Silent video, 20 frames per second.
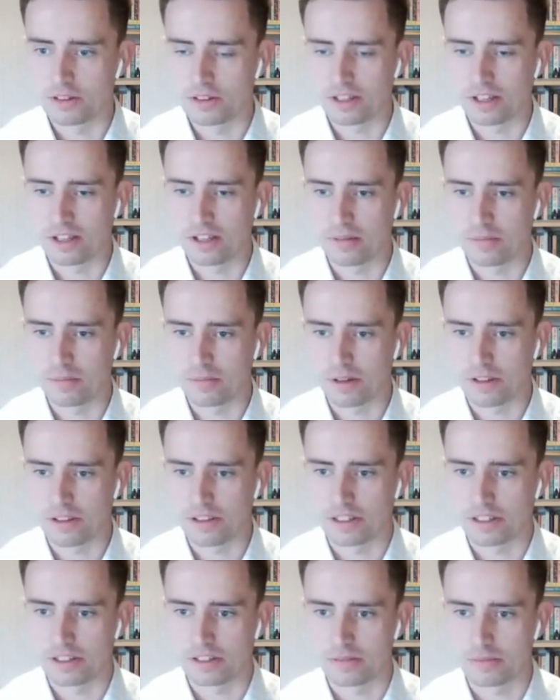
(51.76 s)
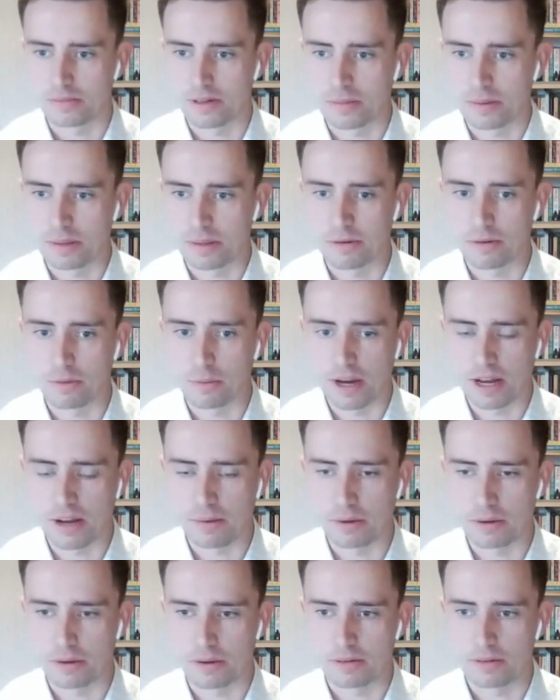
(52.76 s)
I think as many people are
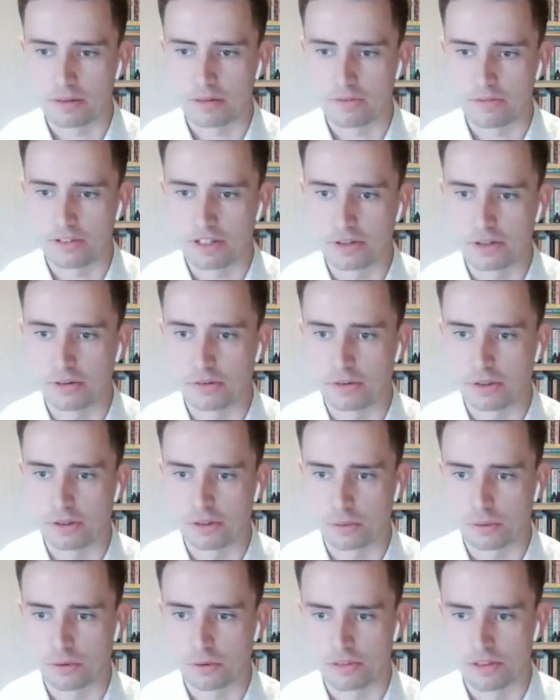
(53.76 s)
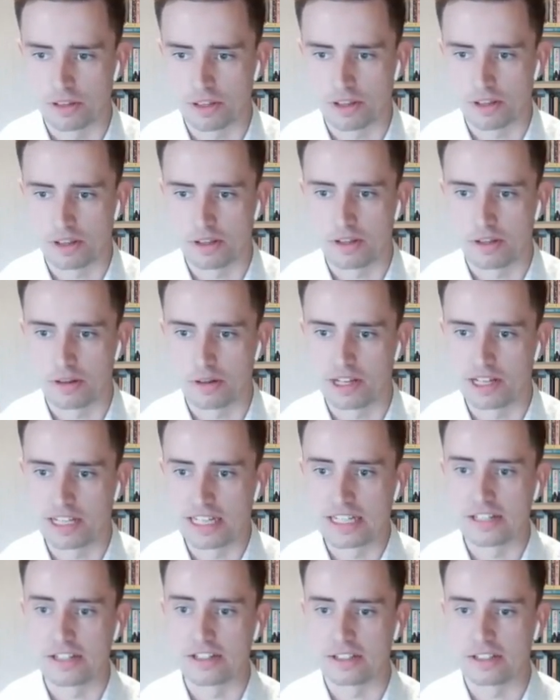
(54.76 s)
aware, FleetCor is one of the
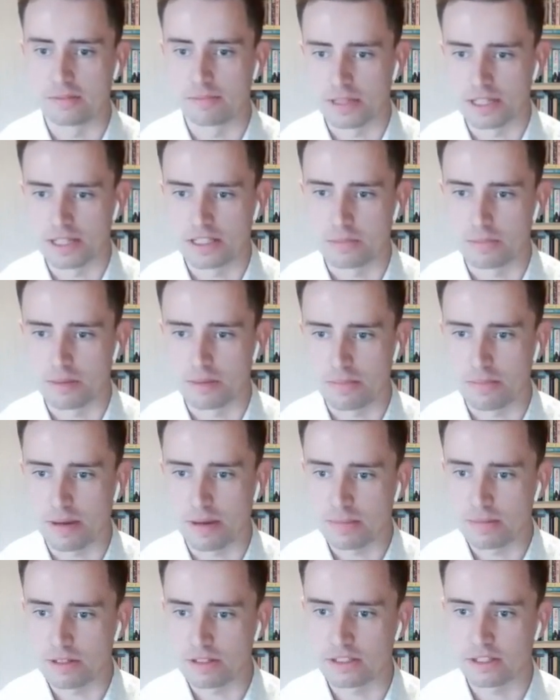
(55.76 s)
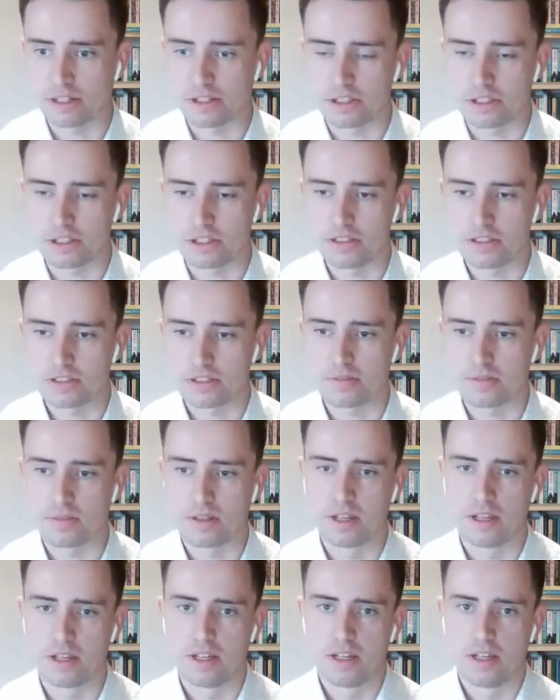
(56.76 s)
leaders in B2B payment solutions.
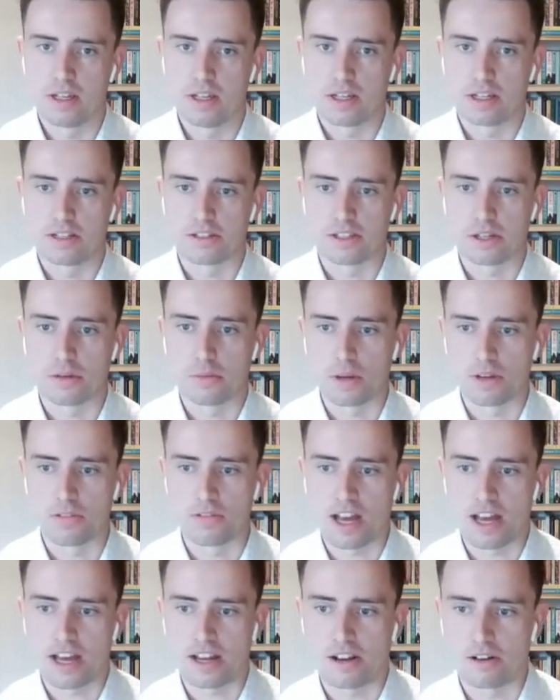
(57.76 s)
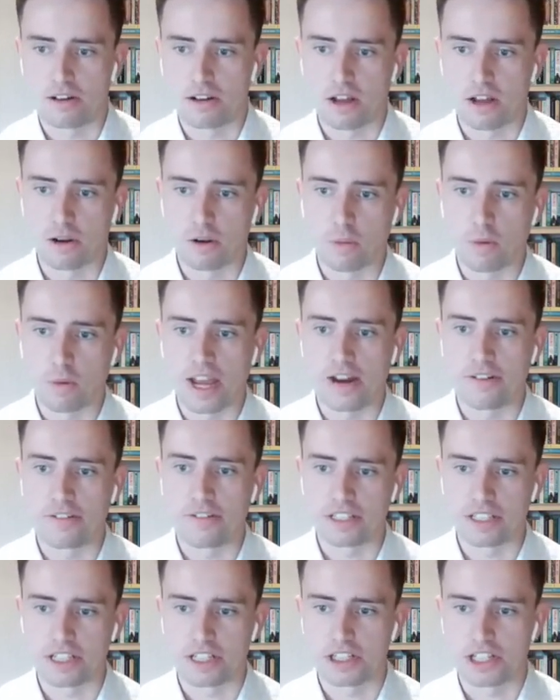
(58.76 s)
And so we've had a long
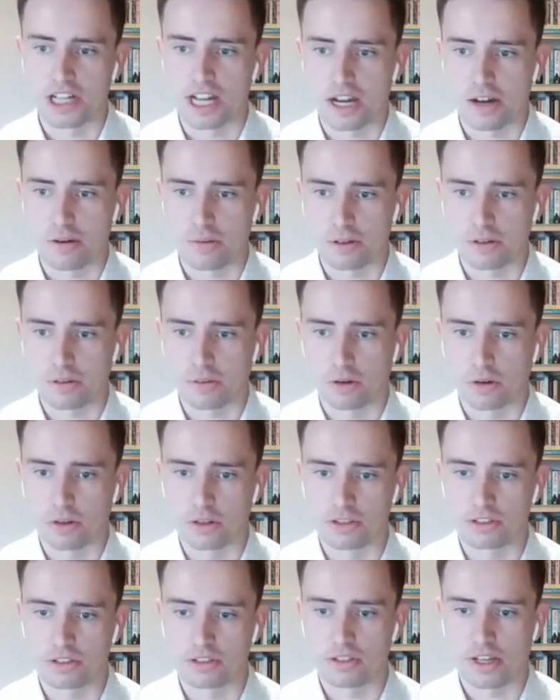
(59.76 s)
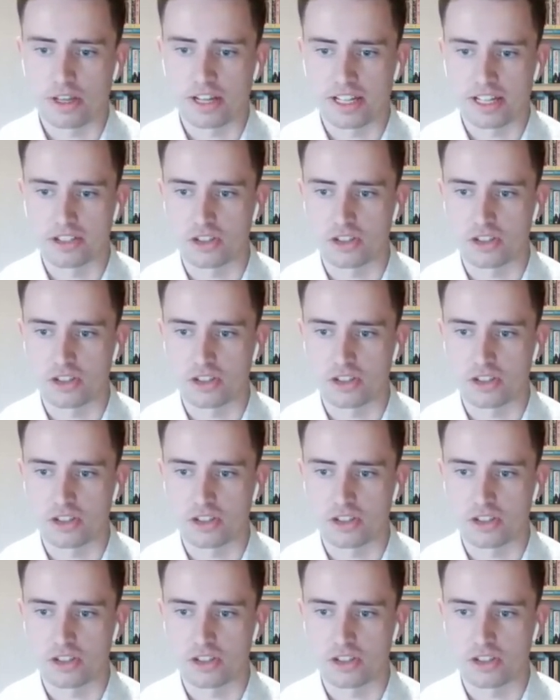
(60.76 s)
heritage now across, I guess,